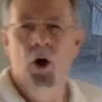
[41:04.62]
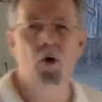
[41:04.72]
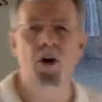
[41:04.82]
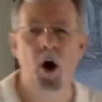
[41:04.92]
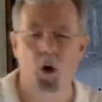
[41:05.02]

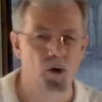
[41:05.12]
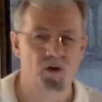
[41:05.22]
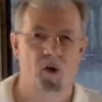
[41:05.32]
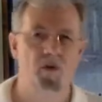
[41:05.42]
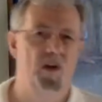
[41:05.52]
Who
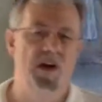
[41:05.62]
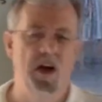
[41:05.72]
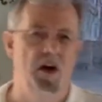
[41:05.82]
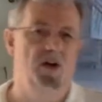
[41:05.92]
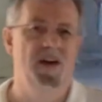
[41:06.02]
knows over the
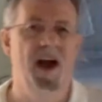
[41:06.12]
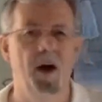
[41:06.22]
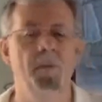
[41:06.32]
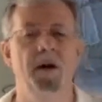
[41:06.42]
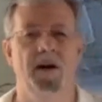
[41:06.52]
years
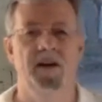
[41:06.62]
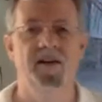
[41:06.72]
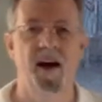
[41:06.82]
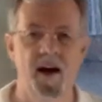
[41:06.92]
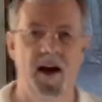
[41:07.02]
how many
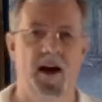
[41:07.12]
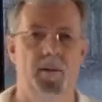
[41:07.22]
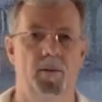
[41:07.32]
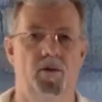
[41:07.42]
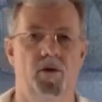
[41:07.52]

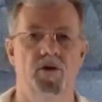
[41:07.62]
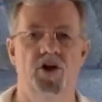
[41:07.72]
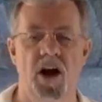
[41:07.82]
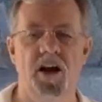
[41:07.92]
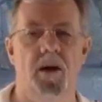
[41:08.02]
times
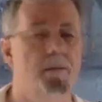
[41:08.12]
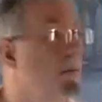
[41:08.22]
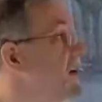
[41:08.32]
Jacob